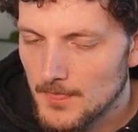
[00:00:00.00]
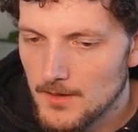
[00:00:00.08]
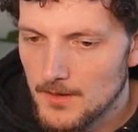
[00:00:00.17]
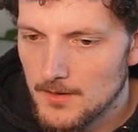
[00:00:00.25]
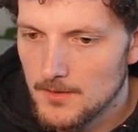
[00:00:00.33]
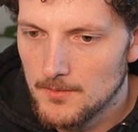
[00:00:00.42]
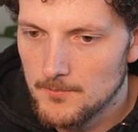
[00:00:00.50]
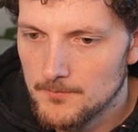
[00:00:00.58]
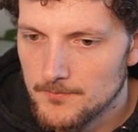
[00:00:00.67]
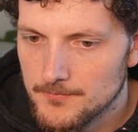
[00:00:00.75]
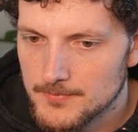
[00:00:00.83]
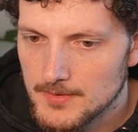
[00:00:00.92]

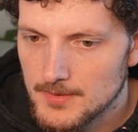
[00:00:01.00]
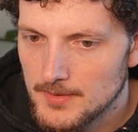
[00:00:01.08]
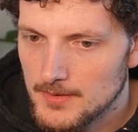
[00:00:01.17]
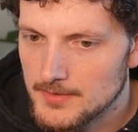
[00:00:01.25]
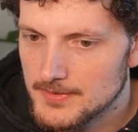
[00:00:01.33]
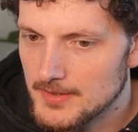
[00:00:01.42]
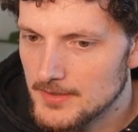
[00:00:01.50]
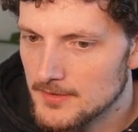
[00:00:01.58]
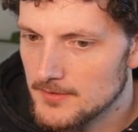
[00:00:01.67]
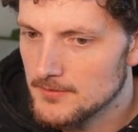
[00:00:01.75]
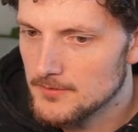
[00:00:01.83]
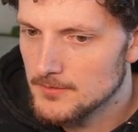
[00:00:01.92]
And
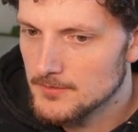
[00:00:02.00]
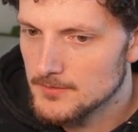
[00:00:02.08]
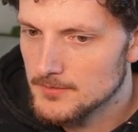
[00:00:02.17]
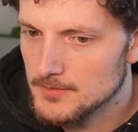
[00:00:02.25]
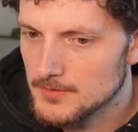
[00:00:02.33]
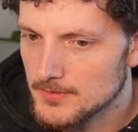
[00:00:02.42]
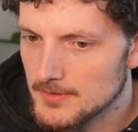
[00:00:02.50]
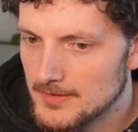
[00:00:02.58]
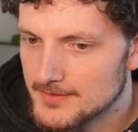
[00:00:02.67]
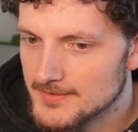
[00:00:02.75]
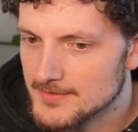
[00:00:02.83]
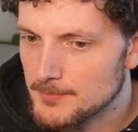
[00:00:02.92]
then
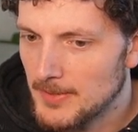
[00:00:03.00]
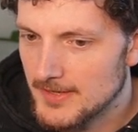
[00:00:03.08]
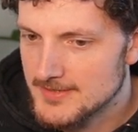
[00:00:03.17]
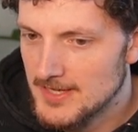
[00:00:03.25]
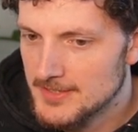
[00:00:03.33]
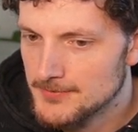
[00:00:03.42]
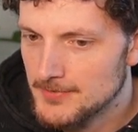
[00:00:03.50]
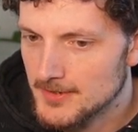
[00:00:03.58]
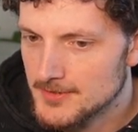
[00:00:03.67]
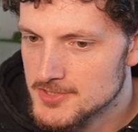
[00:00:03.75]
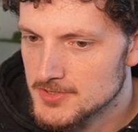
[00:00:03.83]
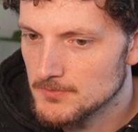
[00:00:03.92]
there's this paint add
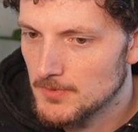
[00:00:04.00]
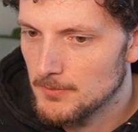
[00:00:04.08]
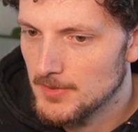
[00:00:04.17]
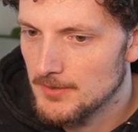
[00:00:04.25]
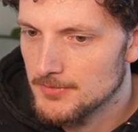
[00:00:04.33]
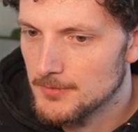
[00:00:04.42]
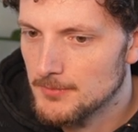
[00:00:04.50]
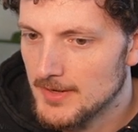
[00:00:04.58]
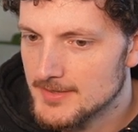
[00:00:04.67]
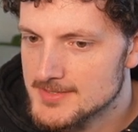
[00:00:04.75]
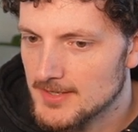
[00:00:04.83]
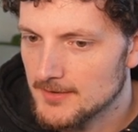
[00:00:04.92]
function where we have the
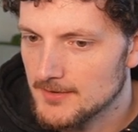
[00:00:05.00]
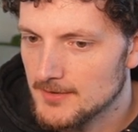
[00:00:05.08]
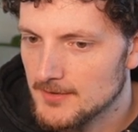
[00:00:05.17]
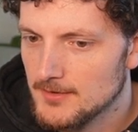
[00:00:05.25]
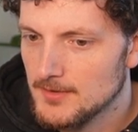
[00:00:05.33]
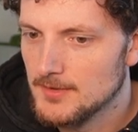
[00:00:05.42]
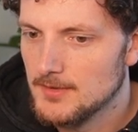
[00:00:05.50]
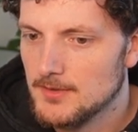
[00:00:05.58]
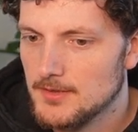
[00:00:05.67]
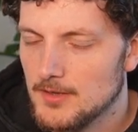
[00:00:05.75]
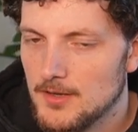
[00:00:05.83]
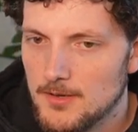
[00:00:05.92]
rectangle
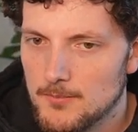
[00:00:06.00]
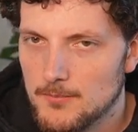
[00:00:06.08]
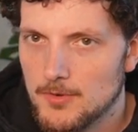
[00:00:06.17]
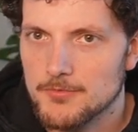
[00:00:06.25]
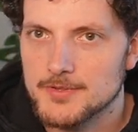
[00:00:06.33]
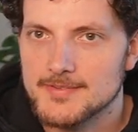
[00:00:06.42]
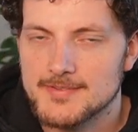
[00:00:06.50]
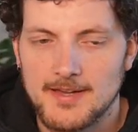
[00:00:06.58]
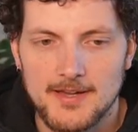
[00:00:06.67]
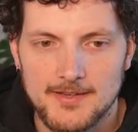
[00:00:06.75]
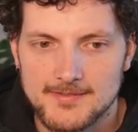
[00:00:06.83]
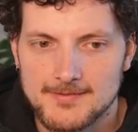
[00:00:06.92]
of the
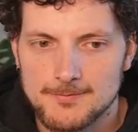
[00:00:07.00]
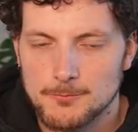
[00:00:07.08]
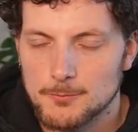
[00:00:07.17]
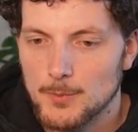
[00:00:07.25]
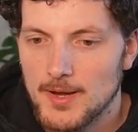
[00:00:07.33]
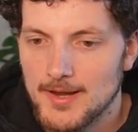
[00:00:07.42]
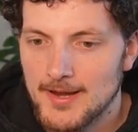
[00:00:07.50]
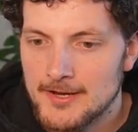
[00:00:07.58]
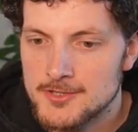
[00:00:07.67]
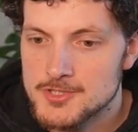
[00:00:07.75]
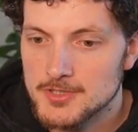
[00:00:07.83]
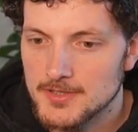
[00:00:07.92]
size where
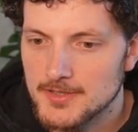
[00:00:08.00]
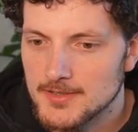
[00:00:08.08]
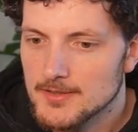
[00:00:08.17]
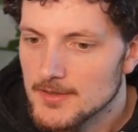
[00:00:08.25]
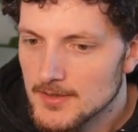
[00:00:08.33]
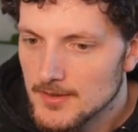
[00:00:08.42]
actually